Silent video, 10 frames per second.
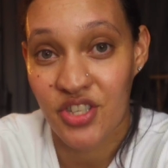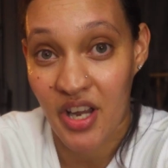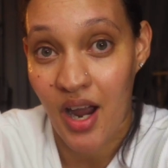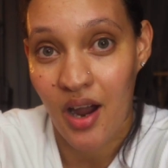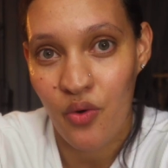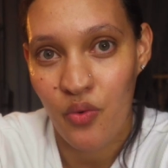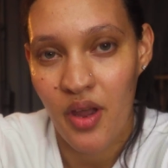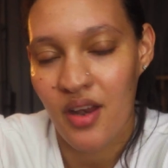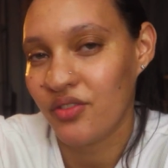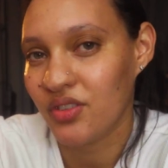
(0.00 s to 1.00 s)
Ciao,
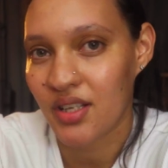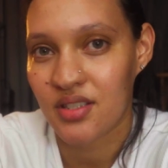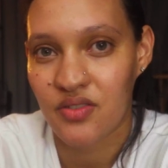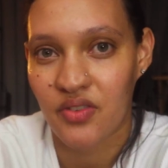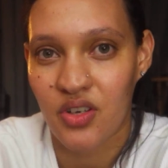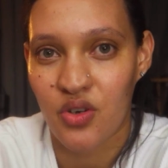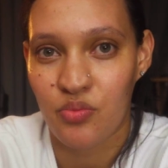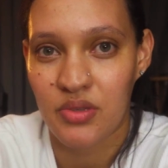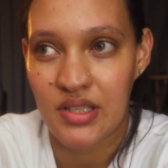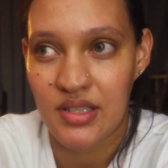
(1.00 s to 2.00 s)
and if you like this video,
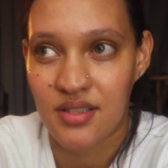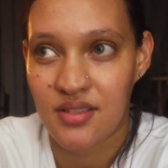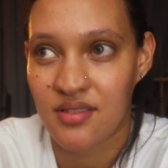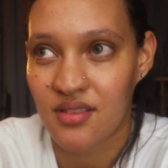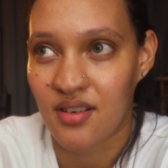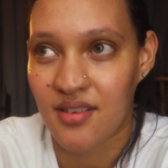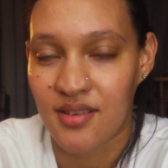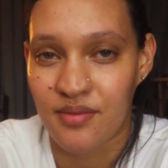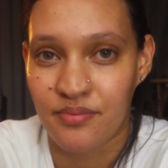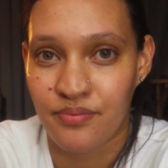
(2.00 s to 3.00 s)
please
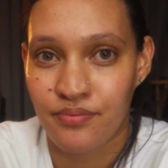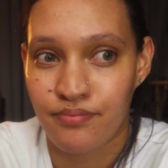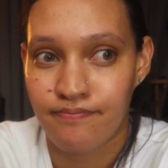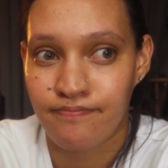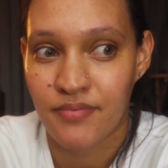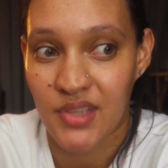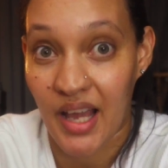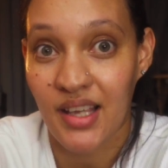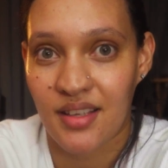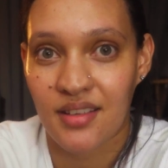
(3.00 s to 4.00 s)

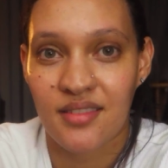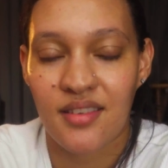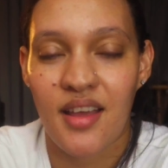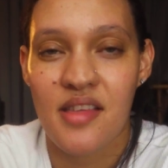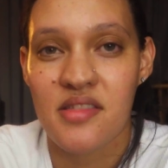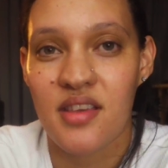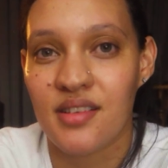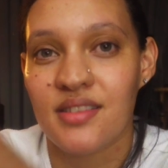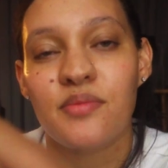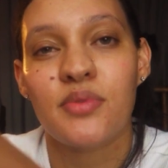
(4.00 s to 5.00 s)
like it and
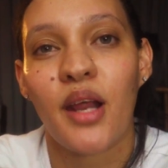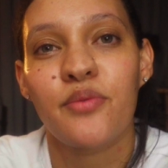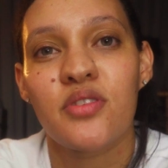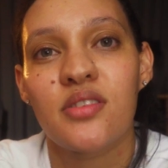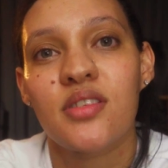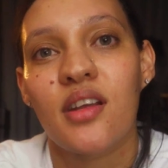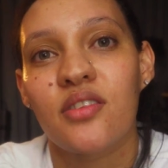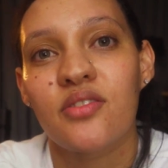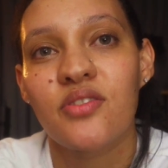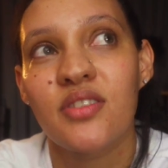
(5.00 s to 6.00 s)
then subscribe to this
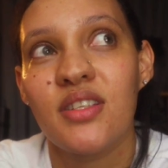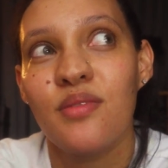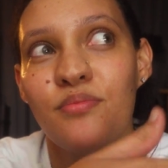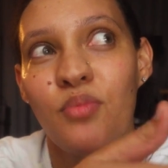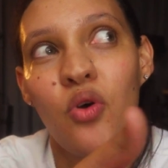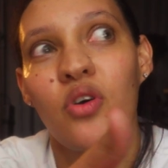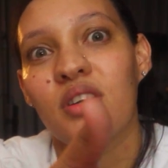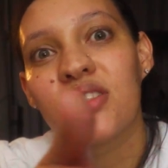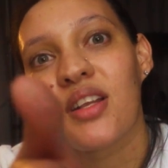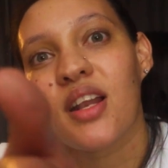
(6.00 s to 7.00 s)
channel to see more
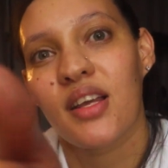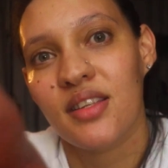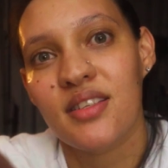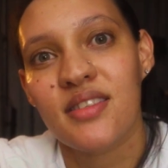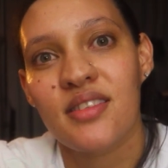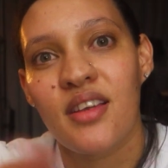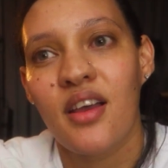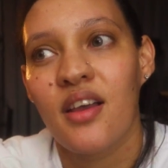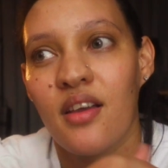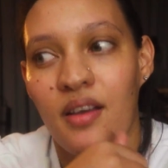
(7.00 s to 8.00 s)
content like this,
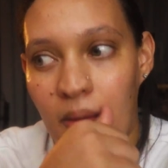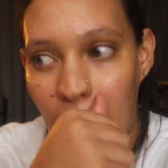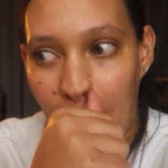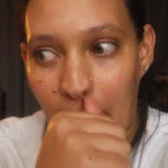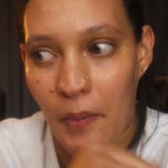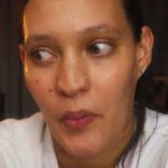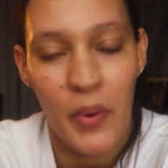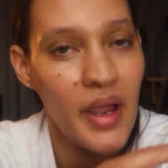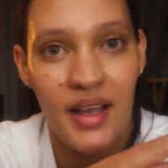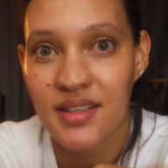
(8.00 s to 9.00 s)

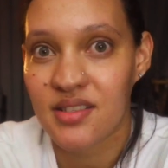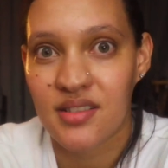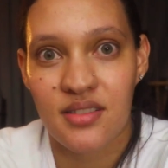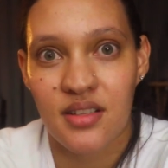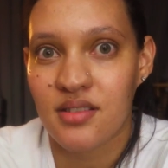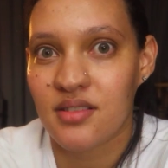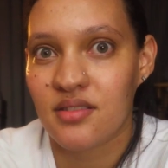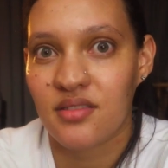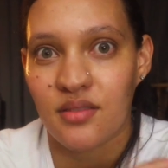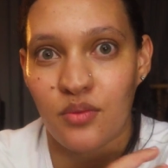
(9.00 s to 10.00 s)
where I just
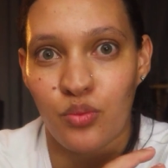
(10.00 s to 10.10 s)
test